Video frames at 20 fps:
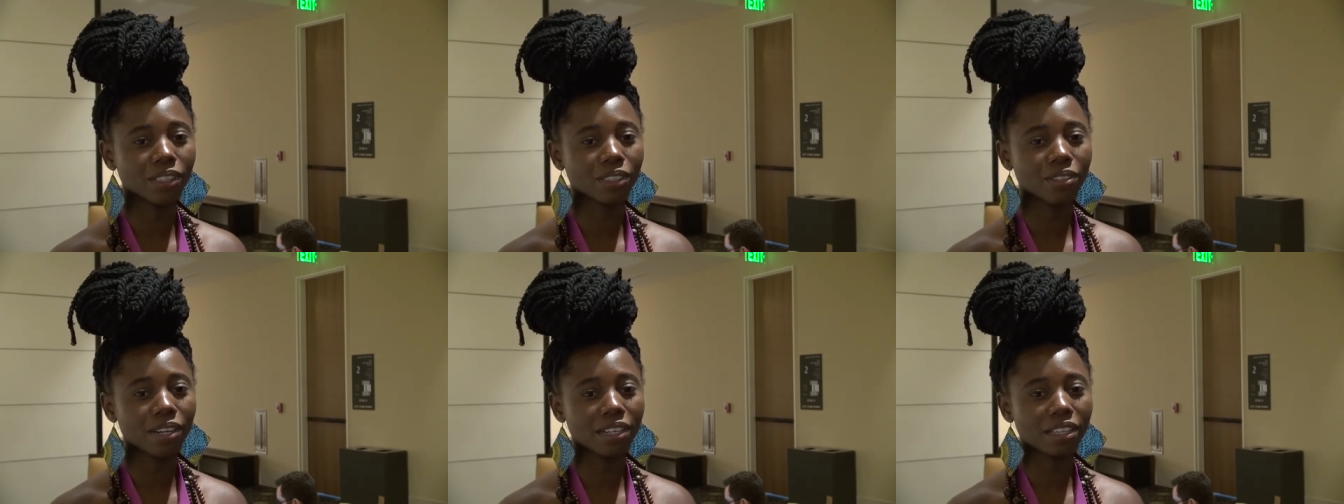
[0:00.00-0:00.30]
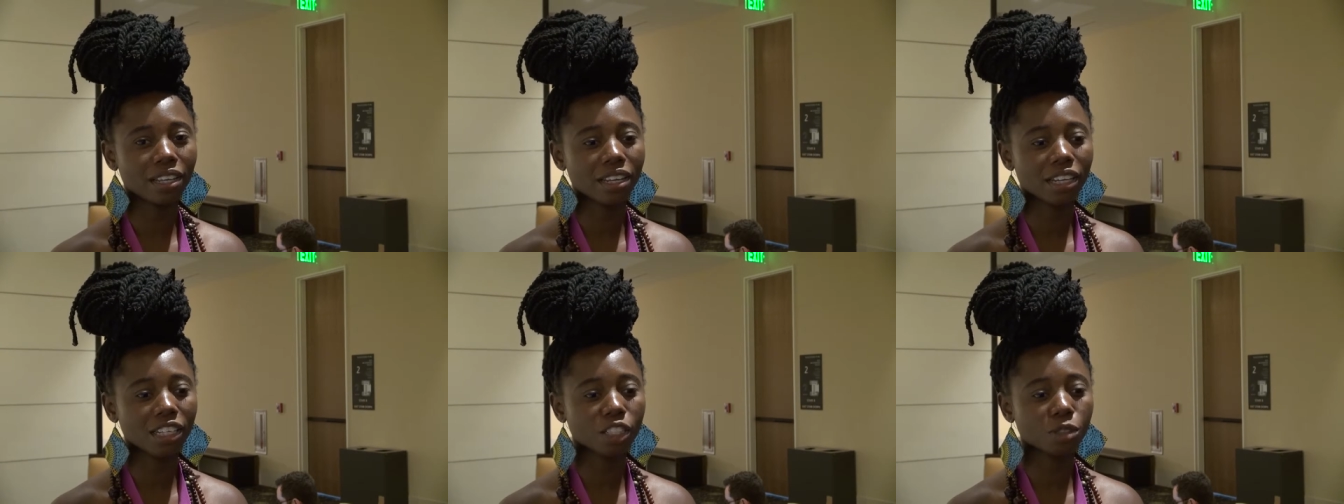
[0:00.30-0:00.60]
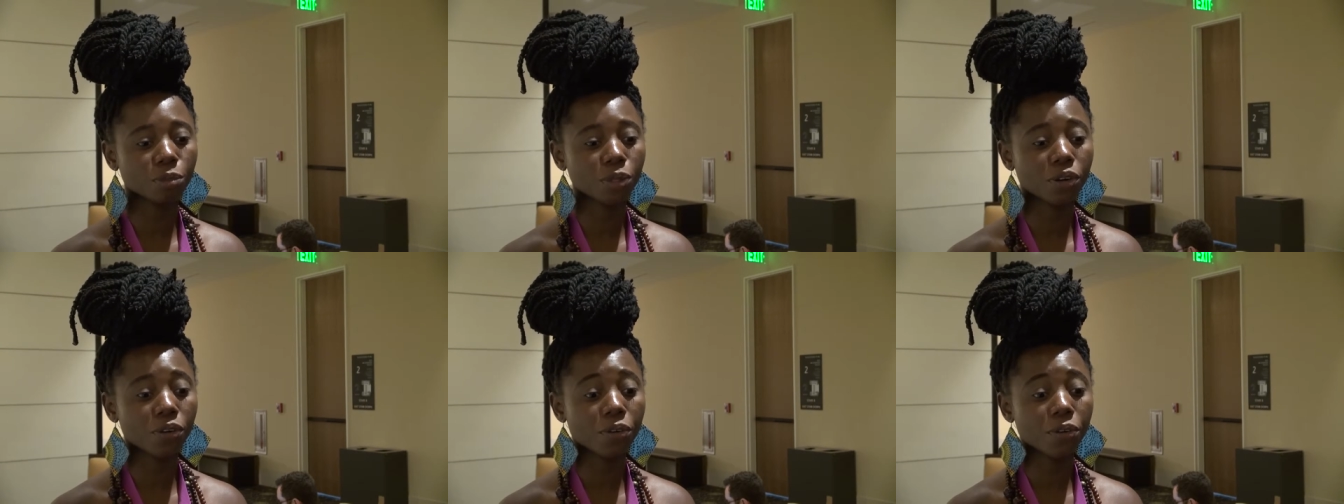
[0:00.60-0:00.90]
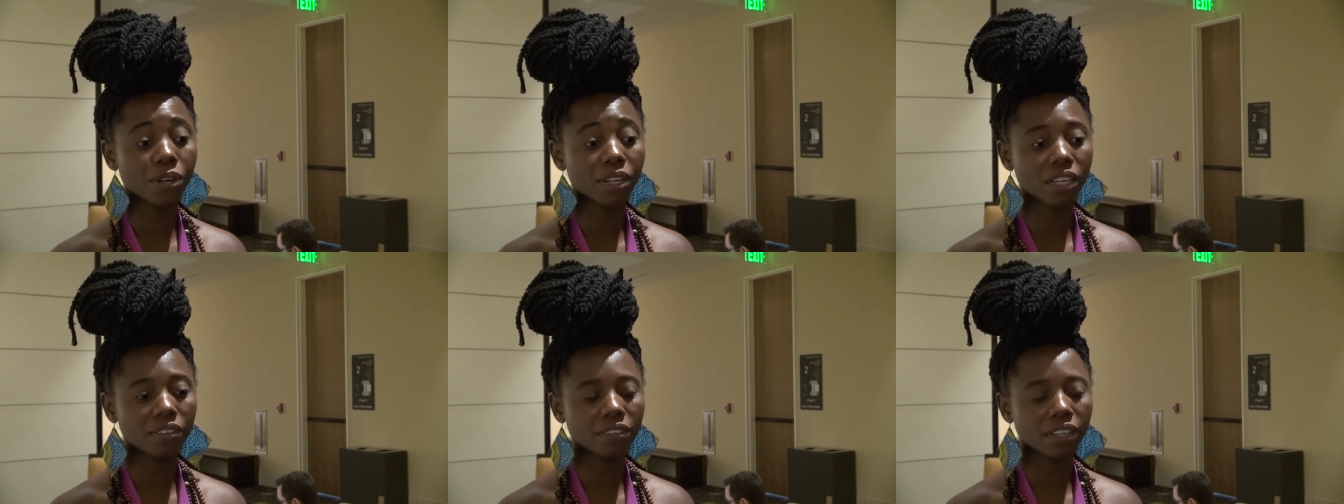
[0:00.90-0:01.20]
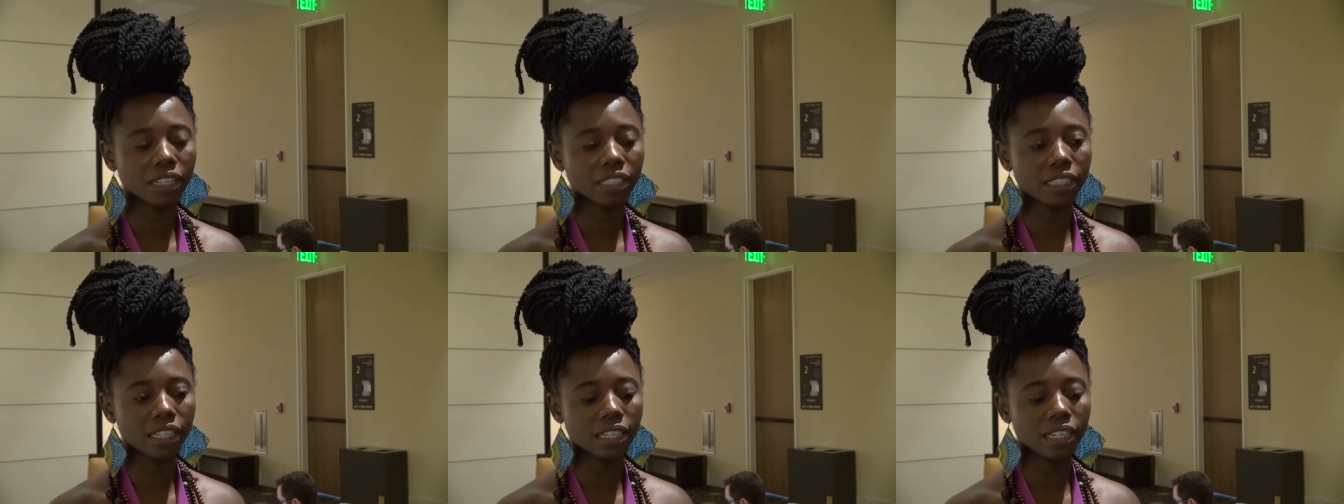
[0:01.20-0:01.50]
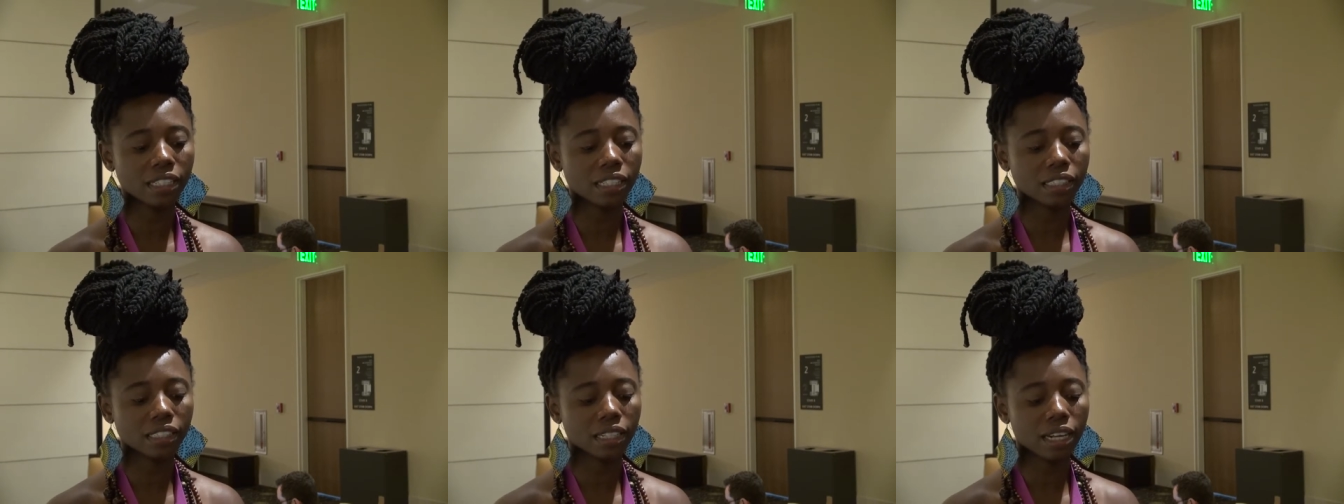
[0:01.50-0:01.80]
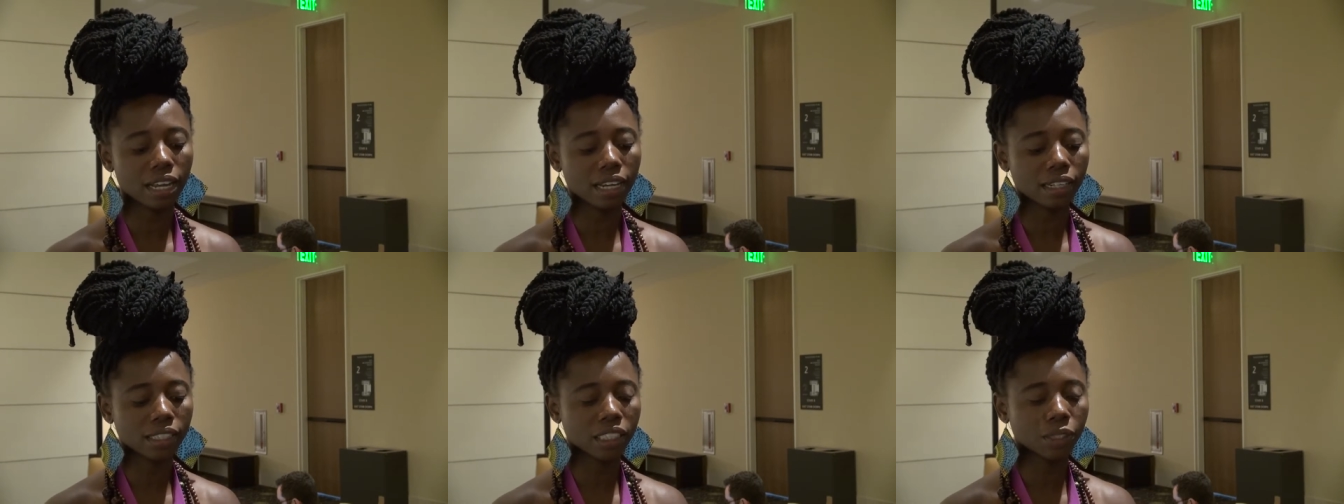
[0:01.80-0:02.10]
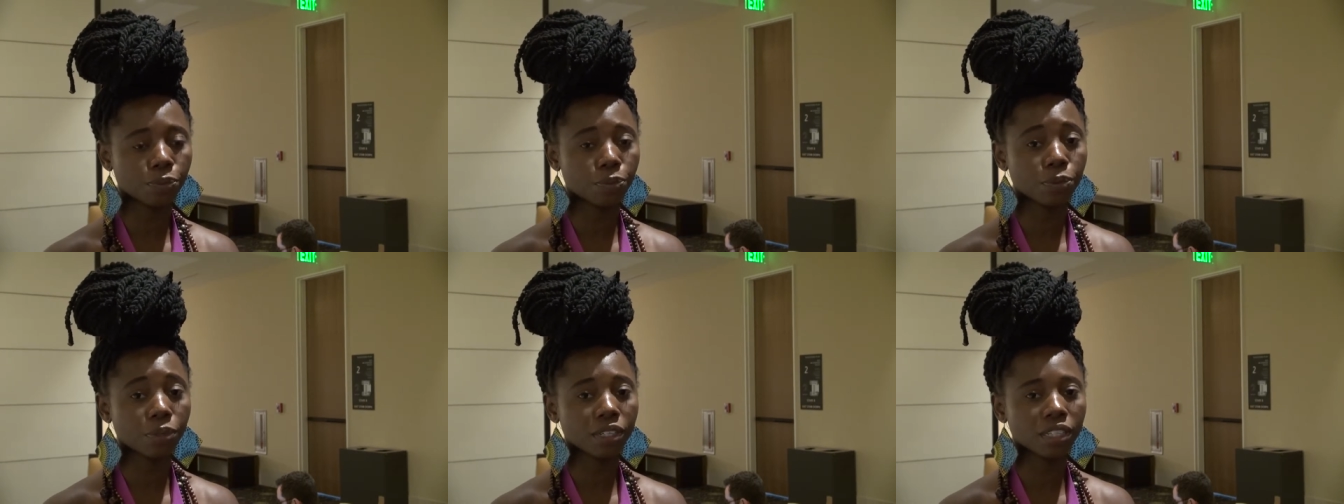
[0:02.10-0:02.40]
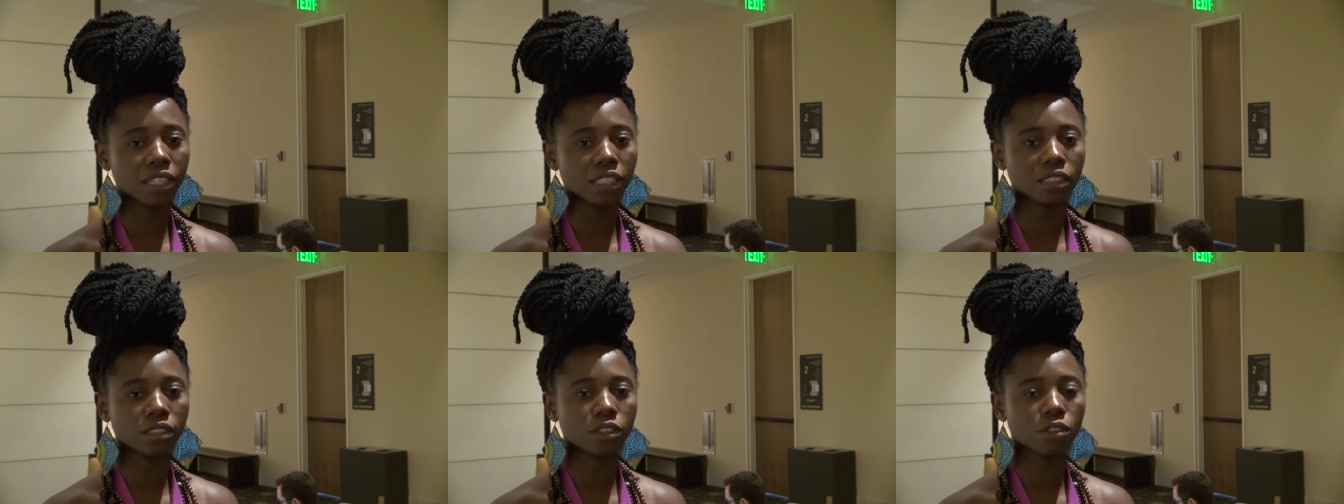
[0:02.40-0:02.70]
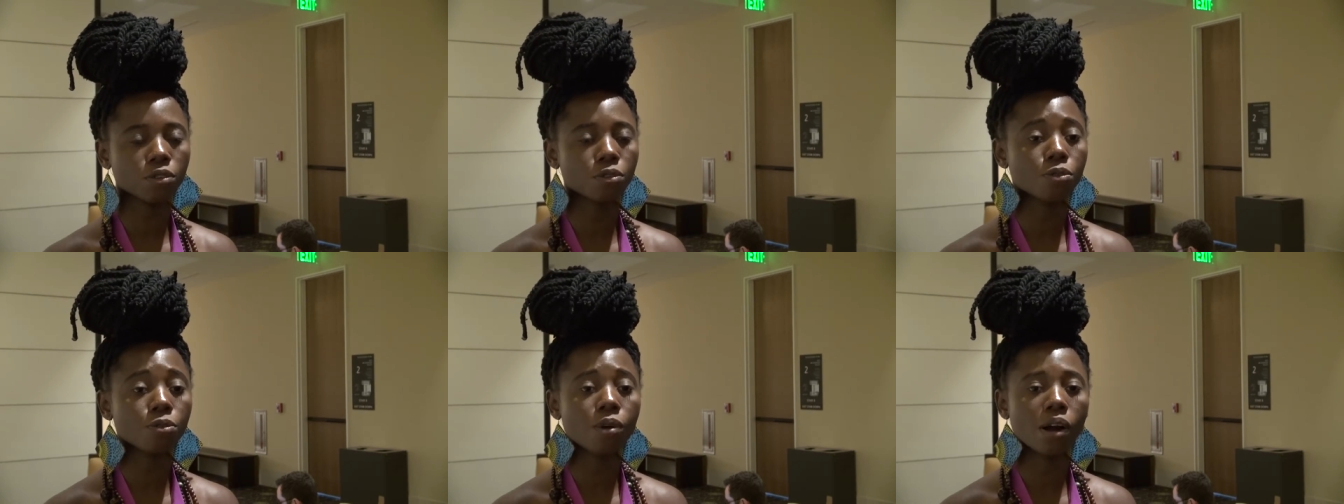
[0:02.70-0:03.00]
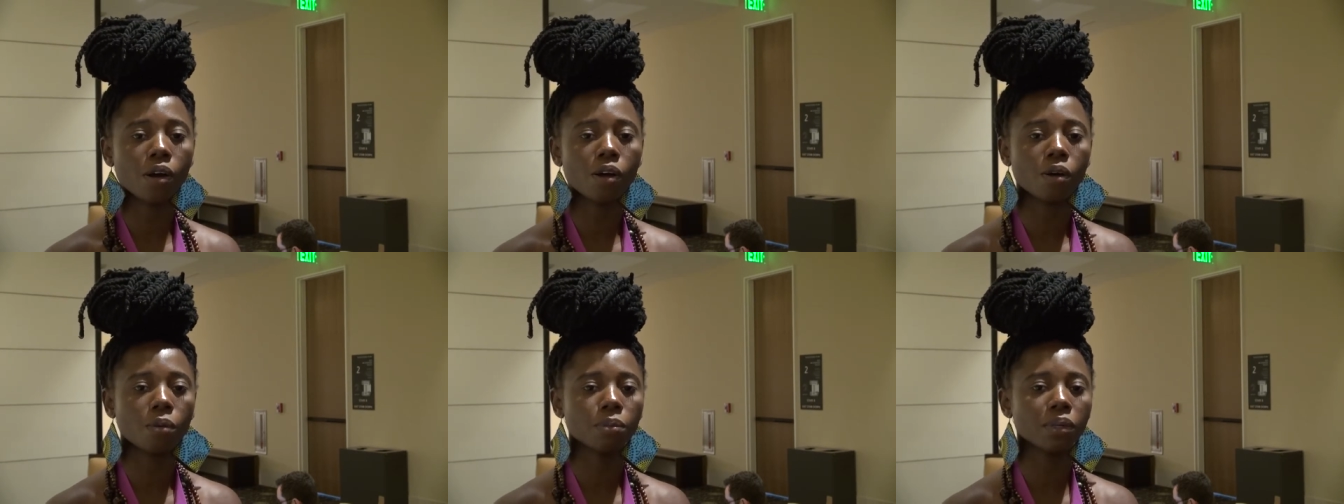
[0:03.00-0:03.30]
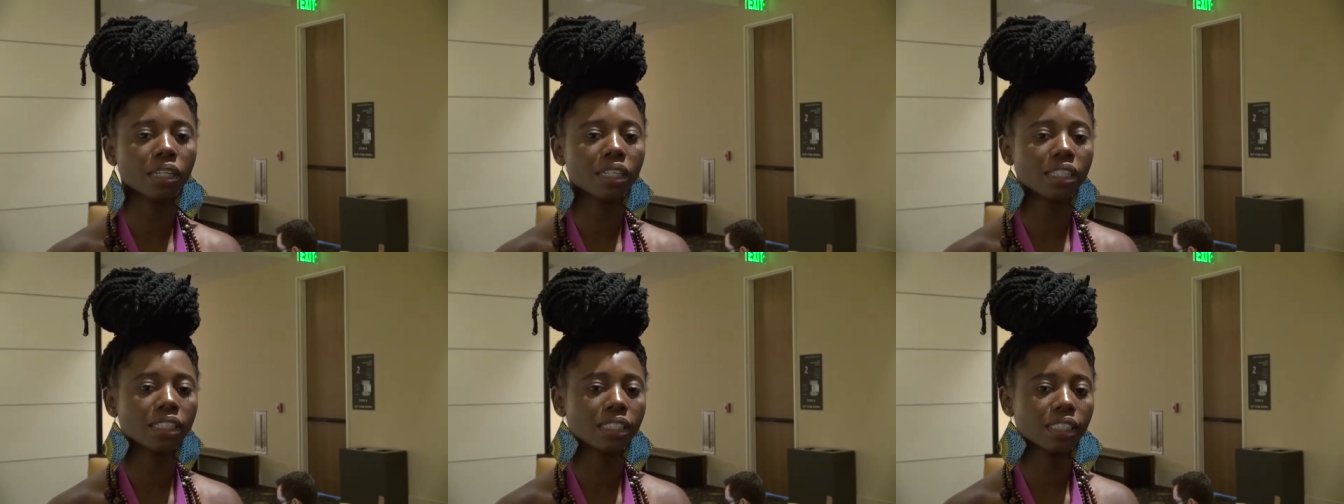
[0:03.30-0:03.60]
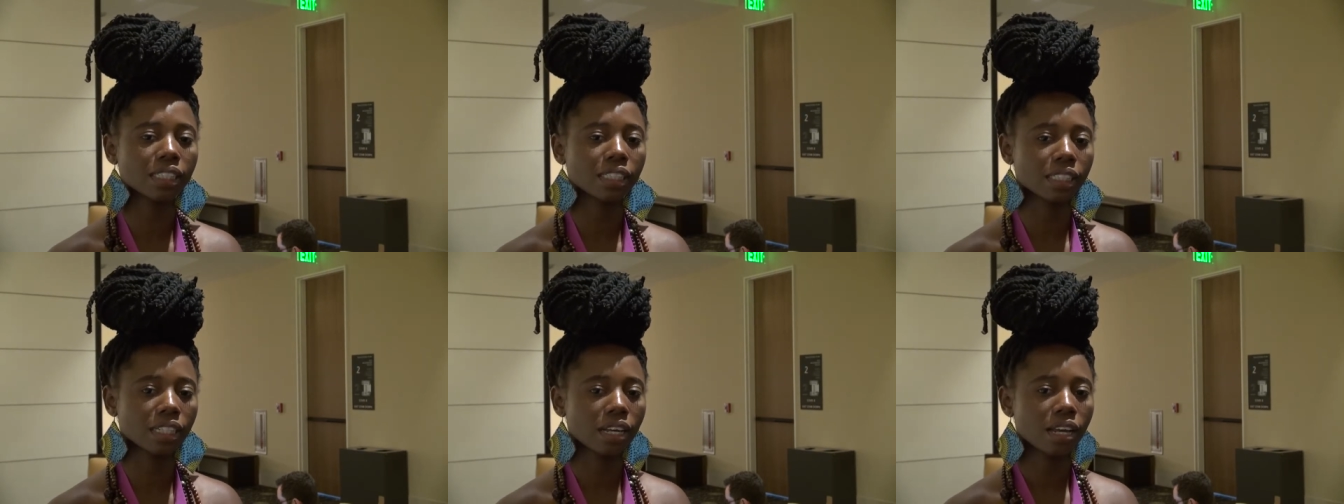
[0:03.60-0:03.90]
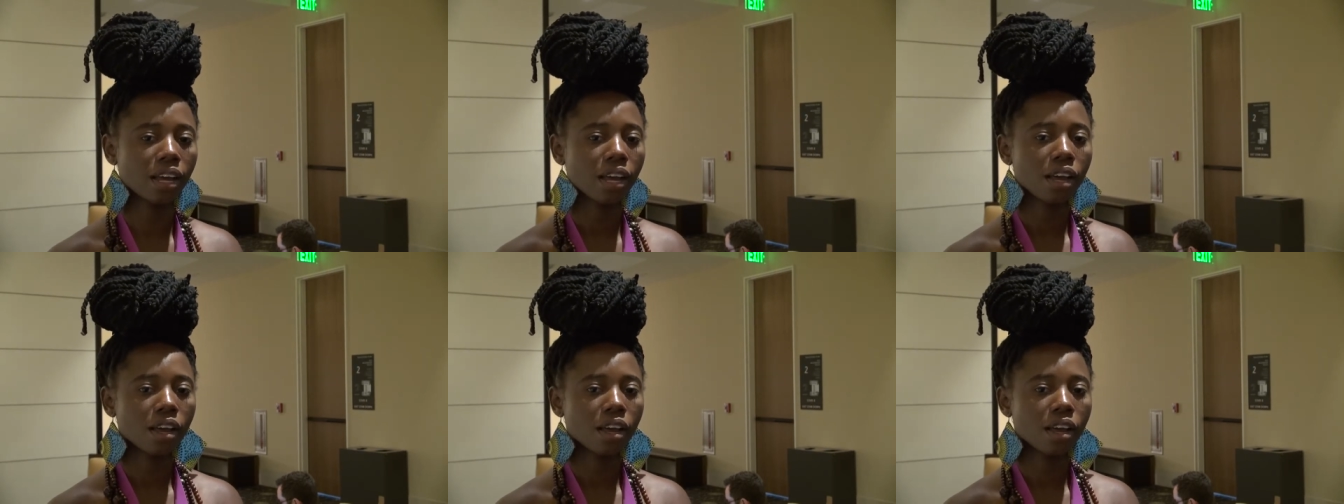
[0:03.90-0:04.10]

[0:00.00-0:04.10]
So I think it would be great if the internet is like spreaded to rural communities,